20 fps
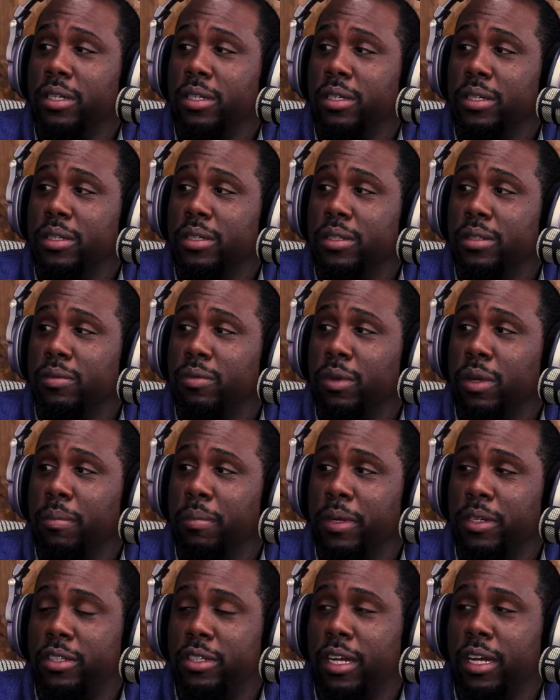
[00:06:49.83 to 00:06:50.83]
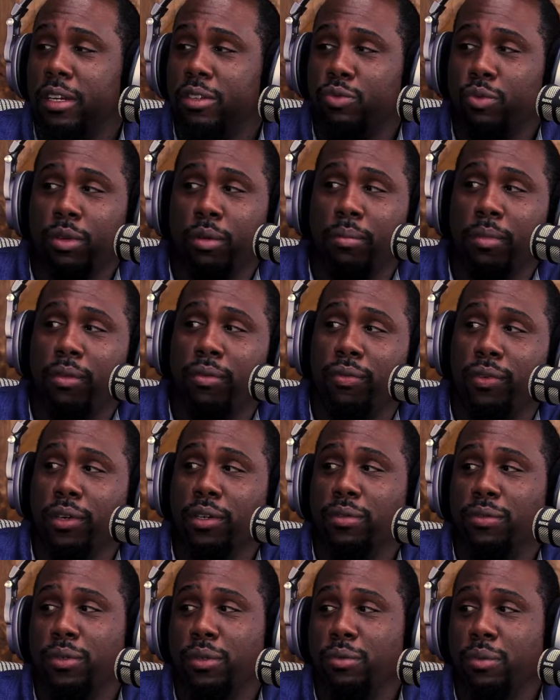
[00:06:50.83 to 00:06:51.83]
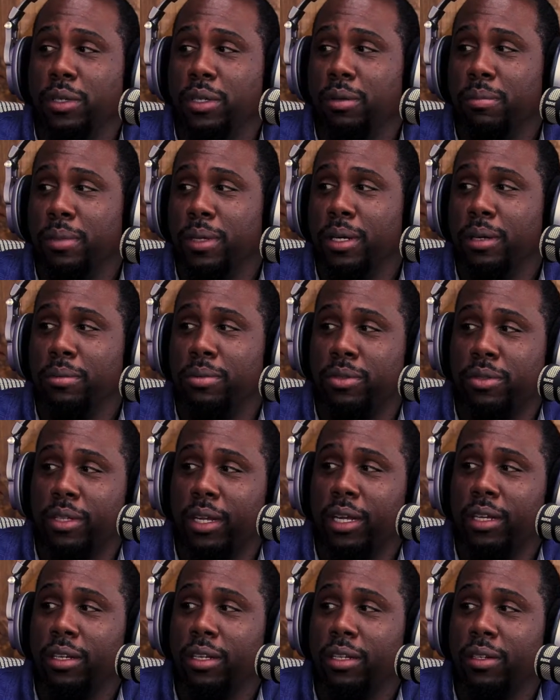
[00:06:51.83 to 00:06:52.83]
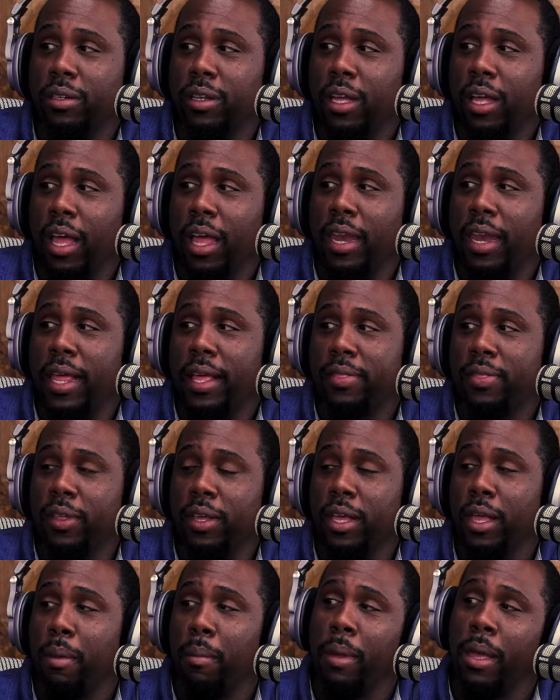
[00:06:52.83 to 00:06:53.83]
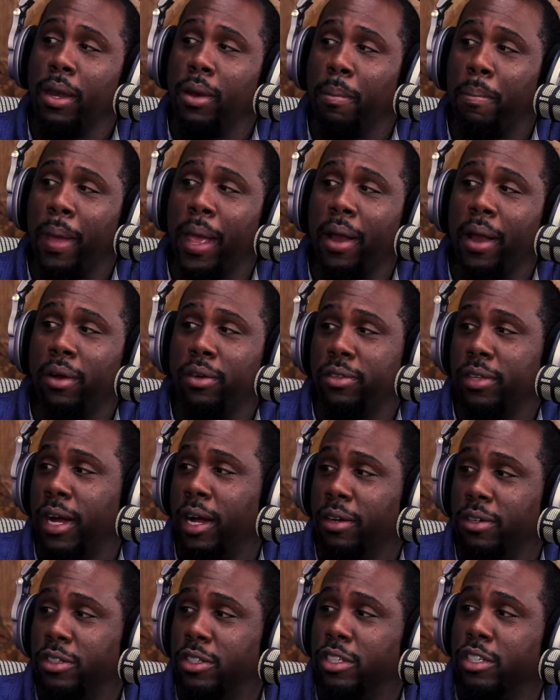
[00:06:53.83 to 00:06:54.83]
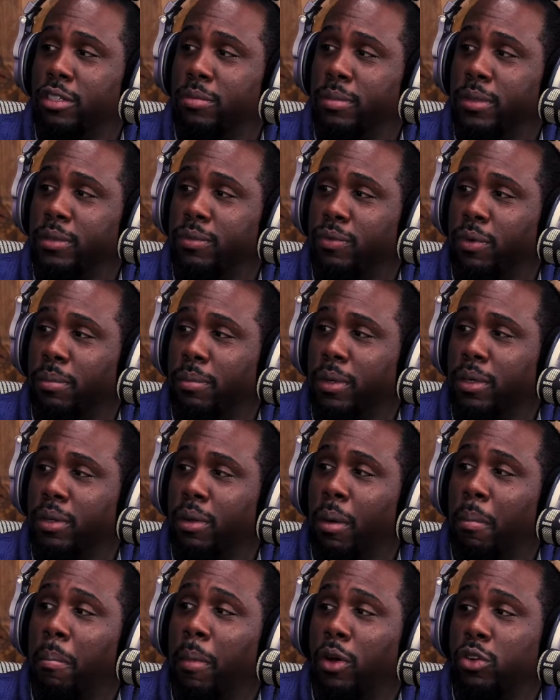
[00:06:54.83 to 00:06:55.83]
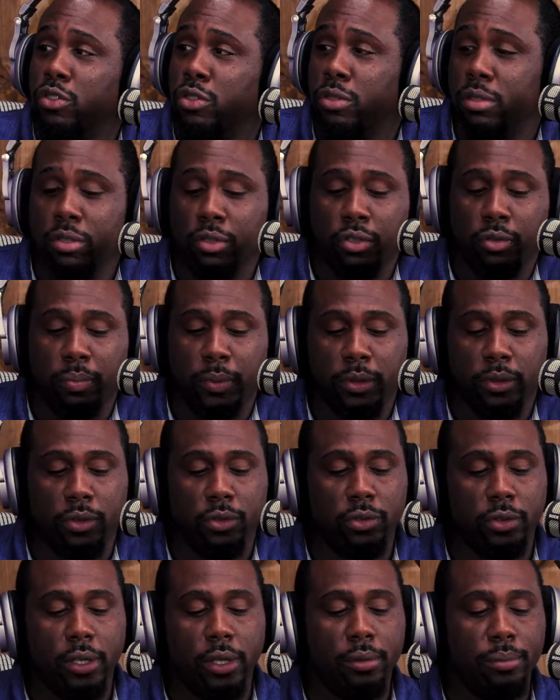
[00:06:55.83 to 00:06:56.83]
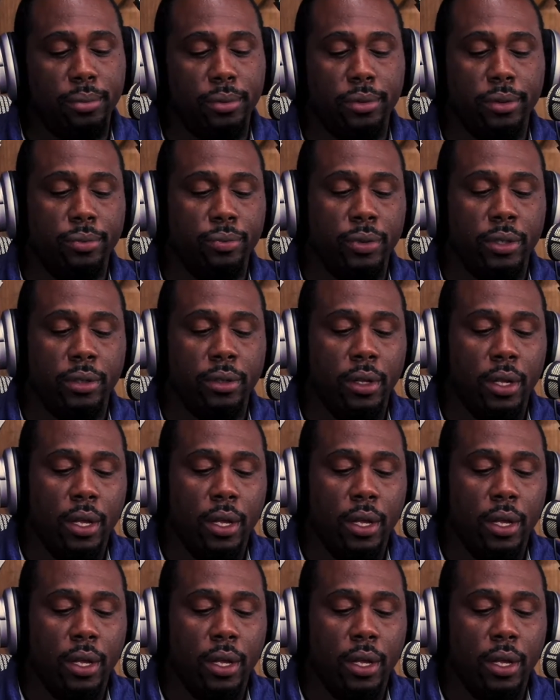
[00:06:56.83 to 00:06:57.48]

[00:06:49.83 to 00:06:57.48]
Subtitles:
Right. We can be challenged. We can be fearful. We can be upset. And that thing, it impairs our judgment from an emotional and a spiritual standpoint.